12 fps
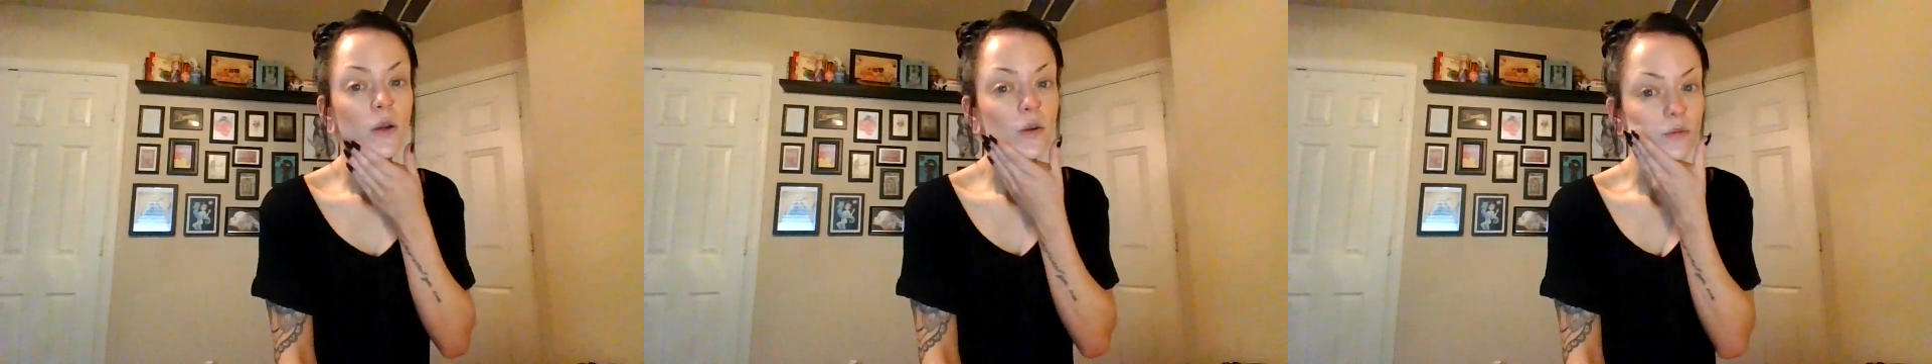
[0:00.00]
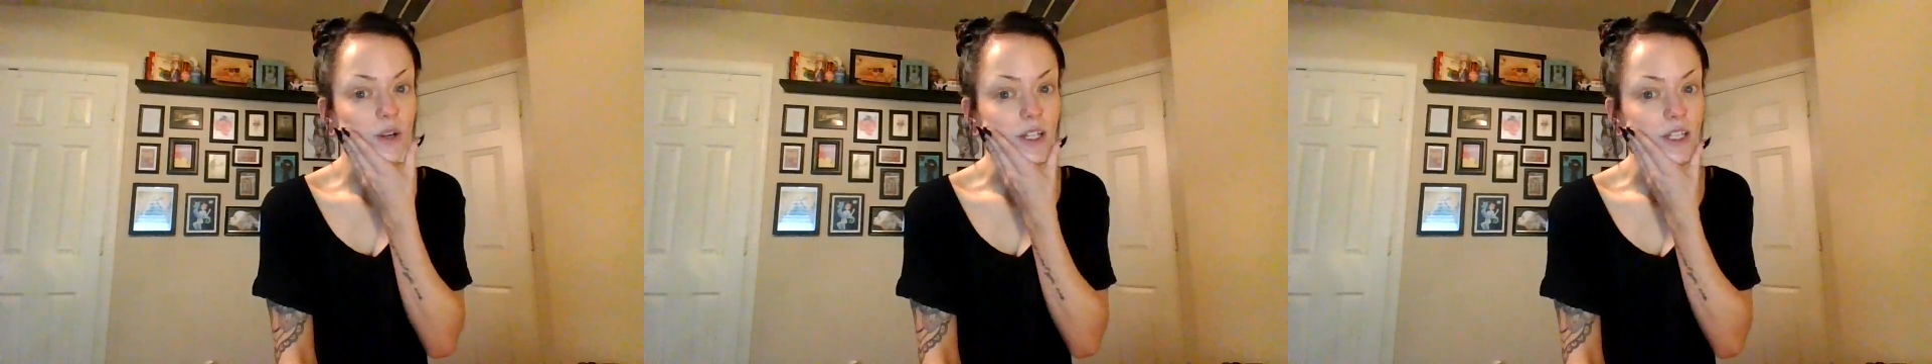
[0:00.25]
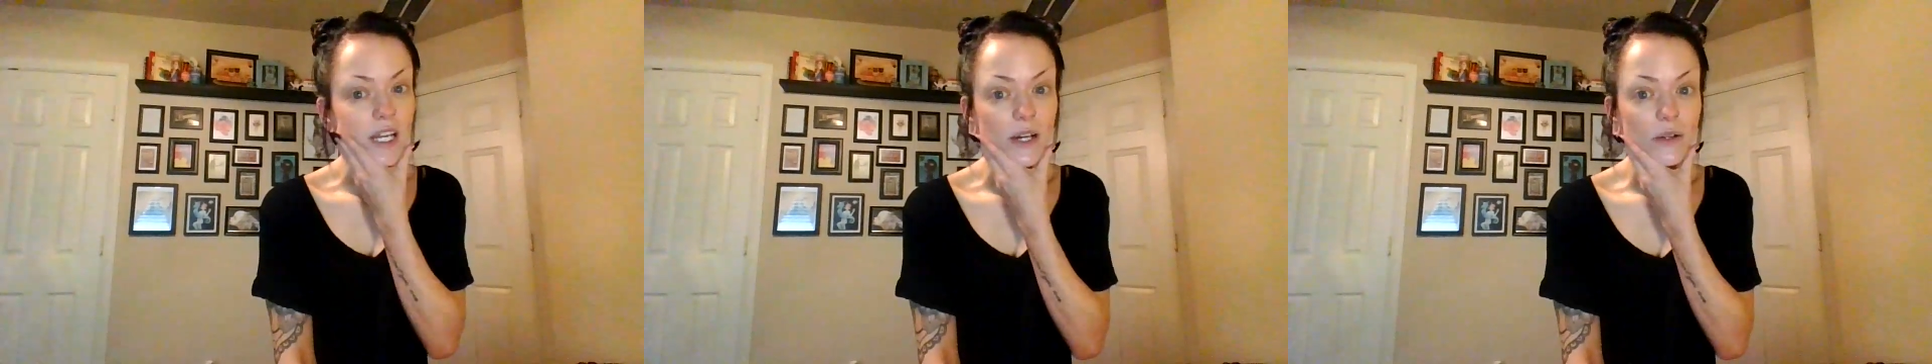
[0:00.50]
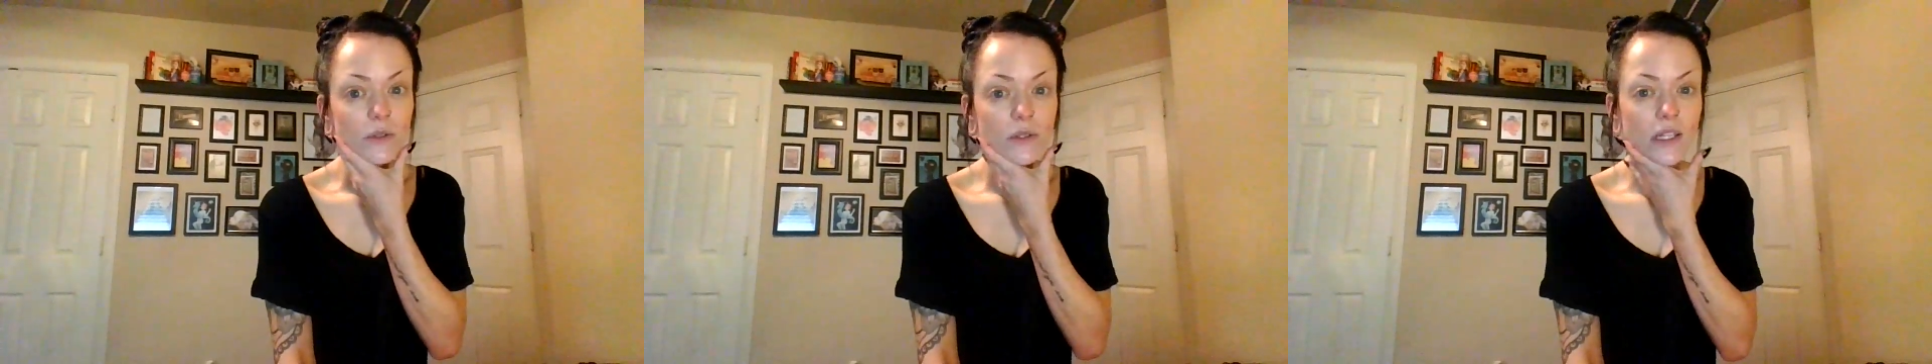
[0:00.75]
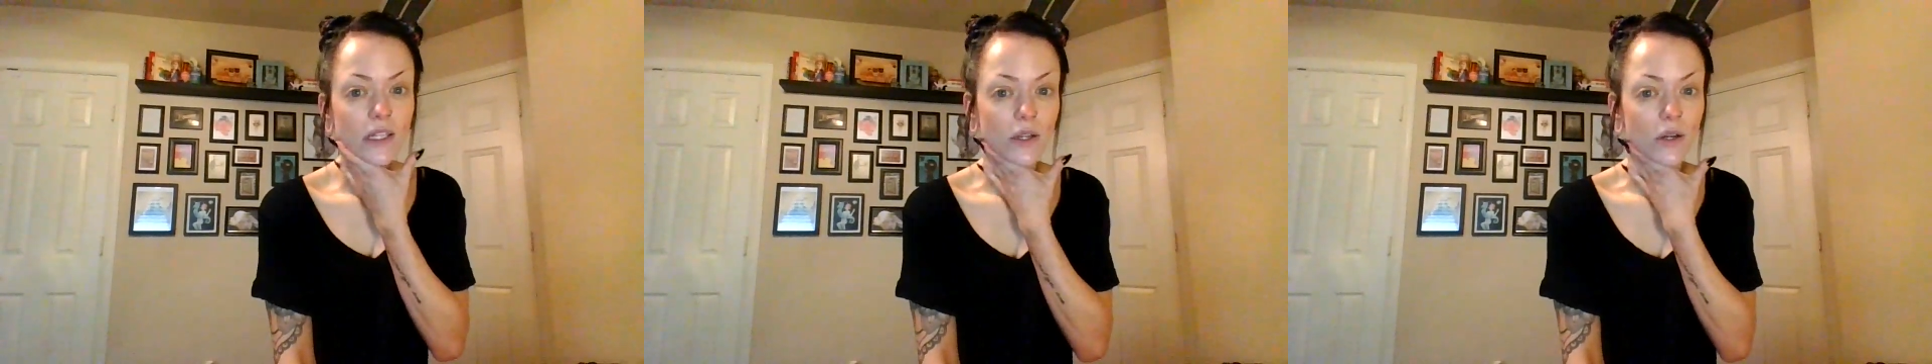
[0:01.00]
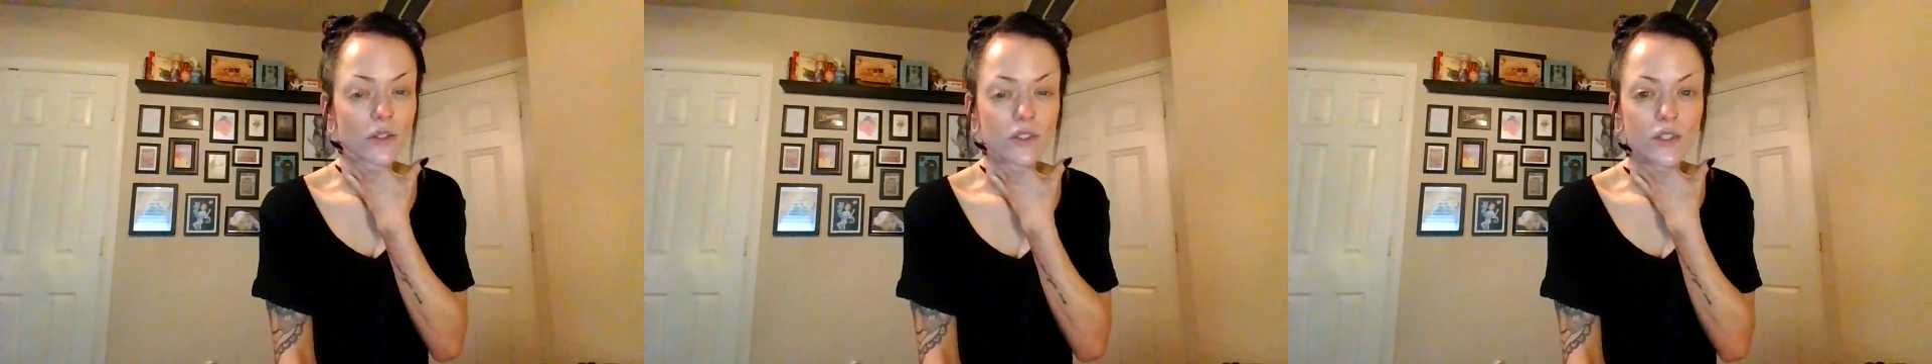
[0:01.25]
right now, and
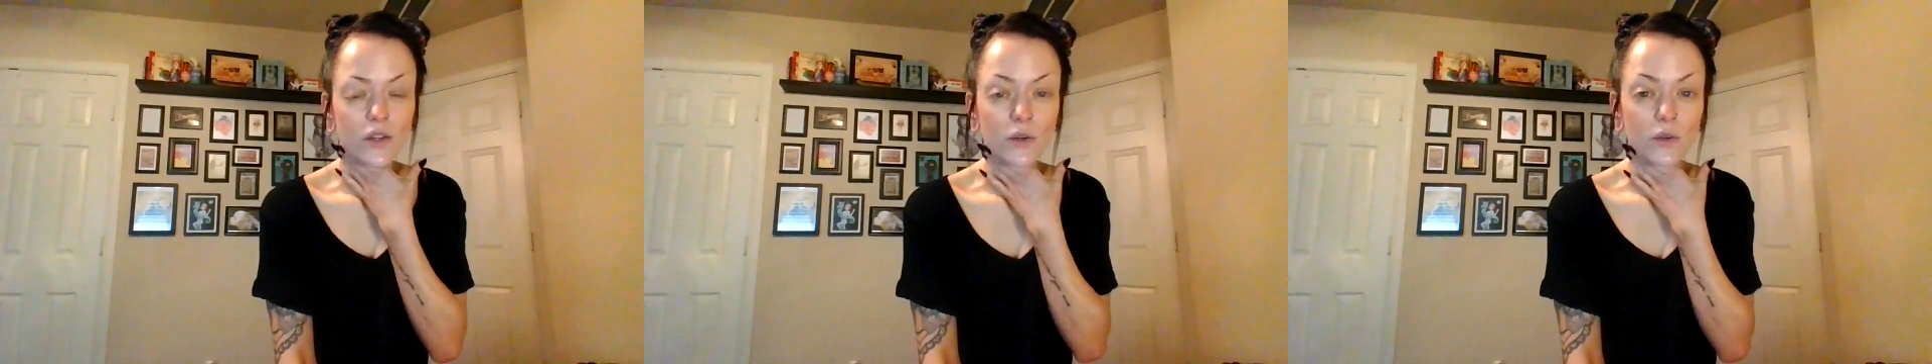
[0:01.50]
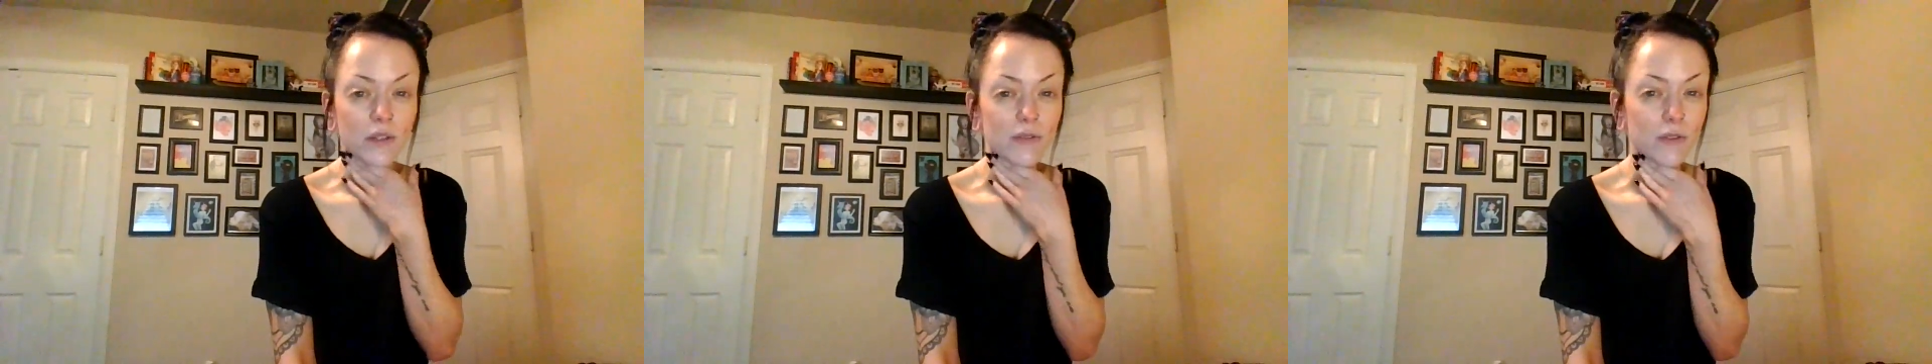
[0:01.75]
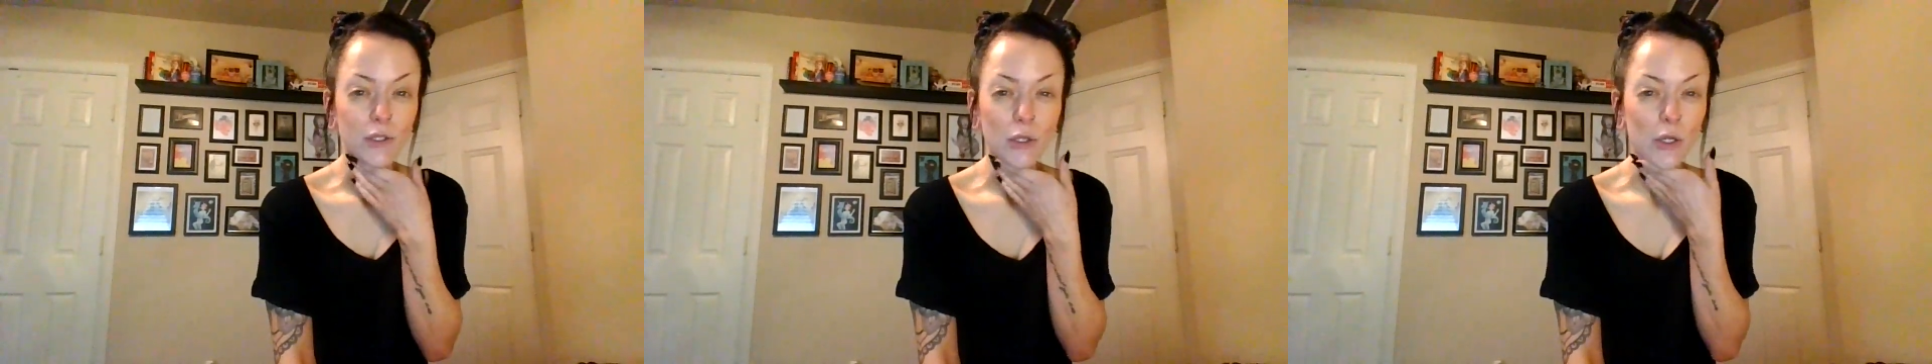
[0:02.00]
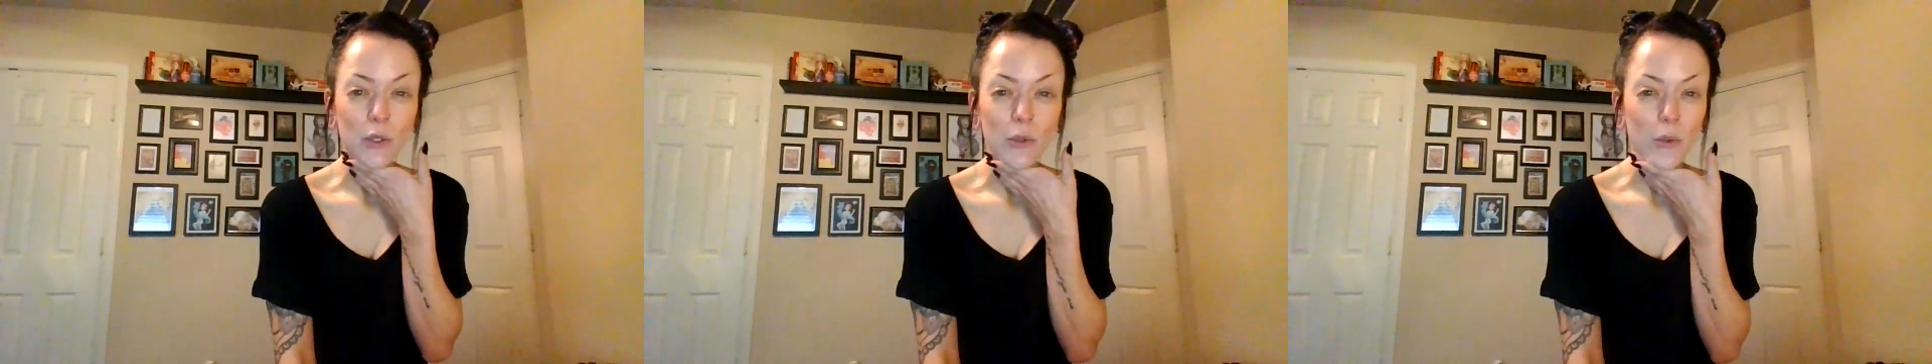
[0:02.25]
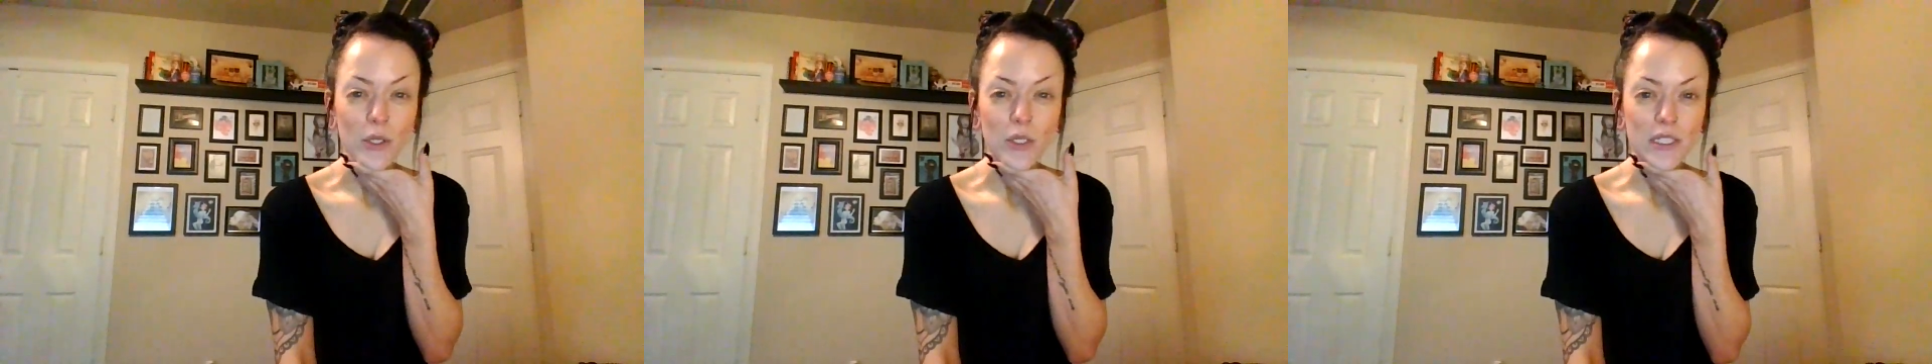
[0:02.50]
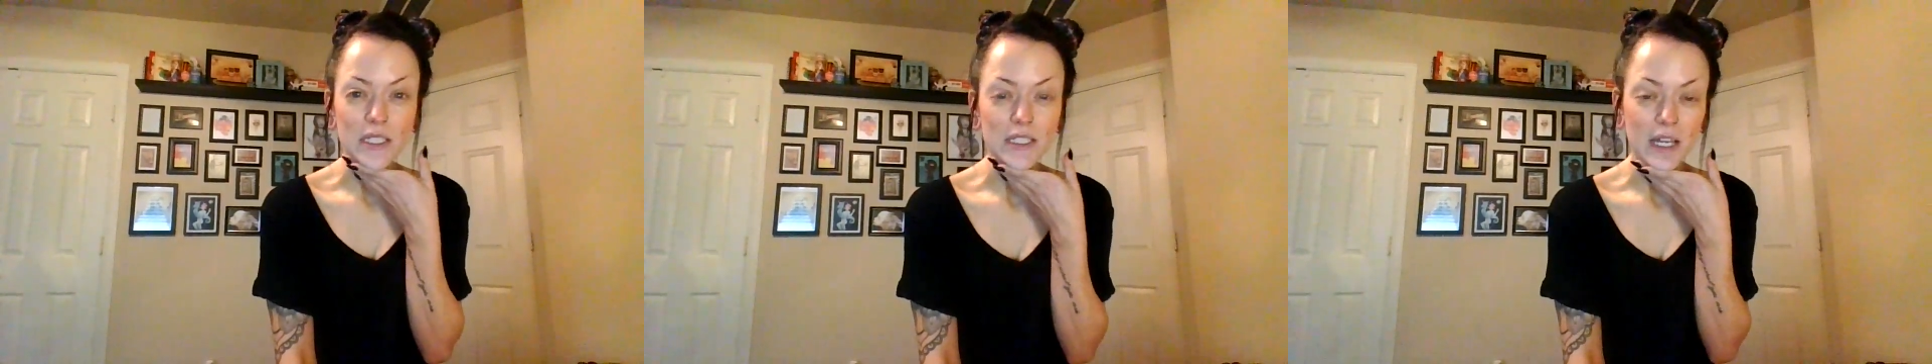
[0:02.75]
also, even during
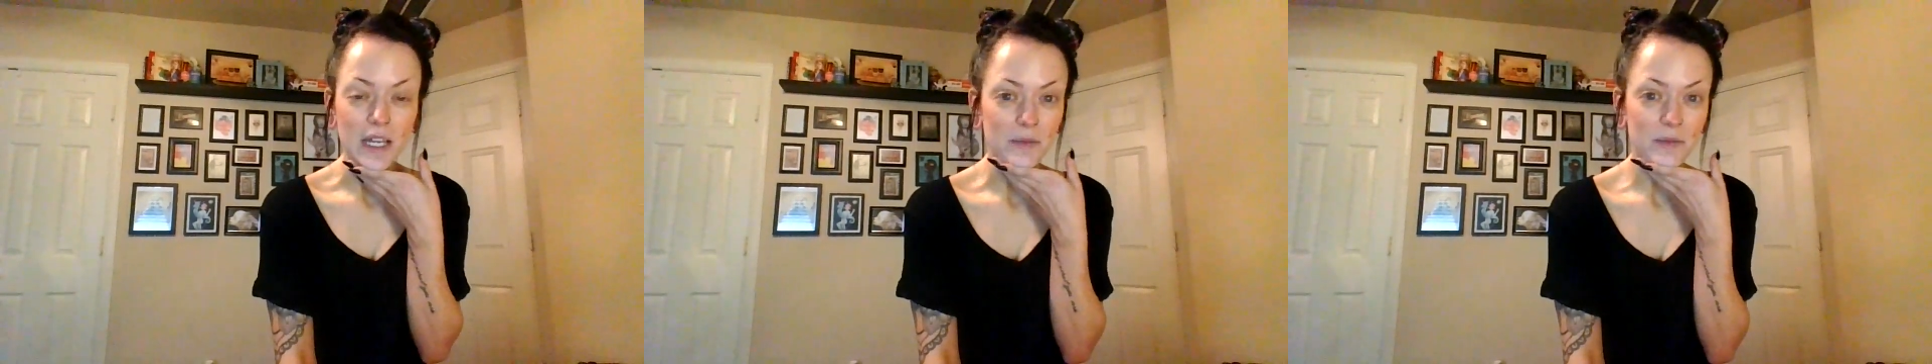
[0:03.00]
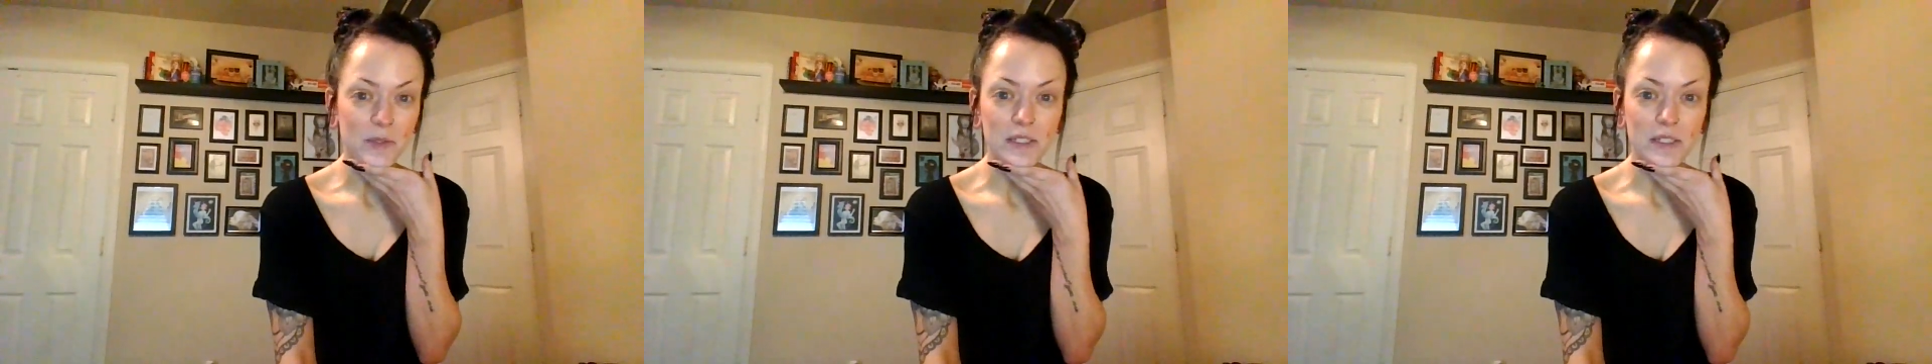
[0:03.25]
quarantine times,